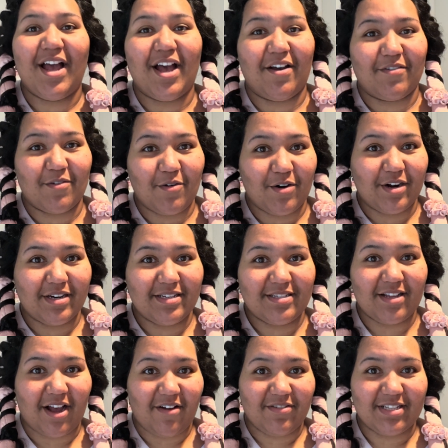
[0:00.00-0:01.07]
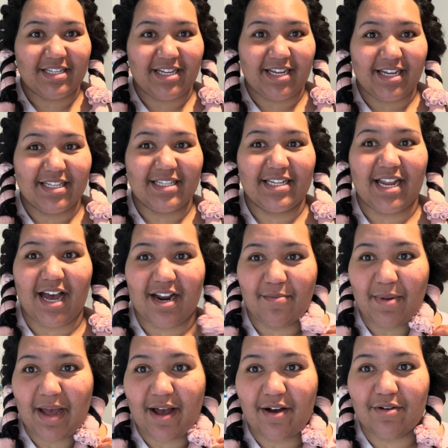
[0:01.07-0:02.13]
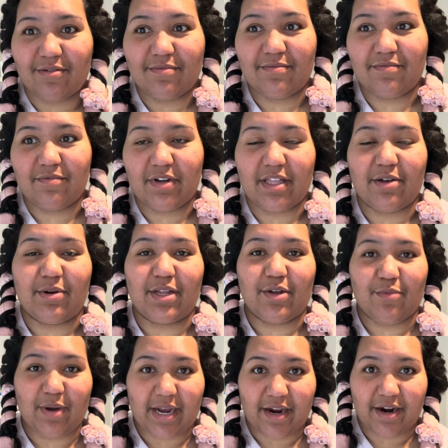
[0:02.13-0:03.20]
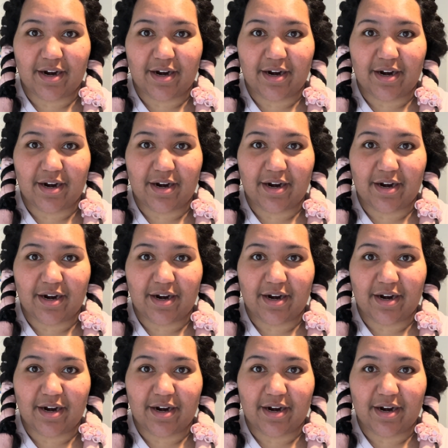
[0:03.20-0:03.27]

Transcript: Of course, obviously it's not about really what you wear.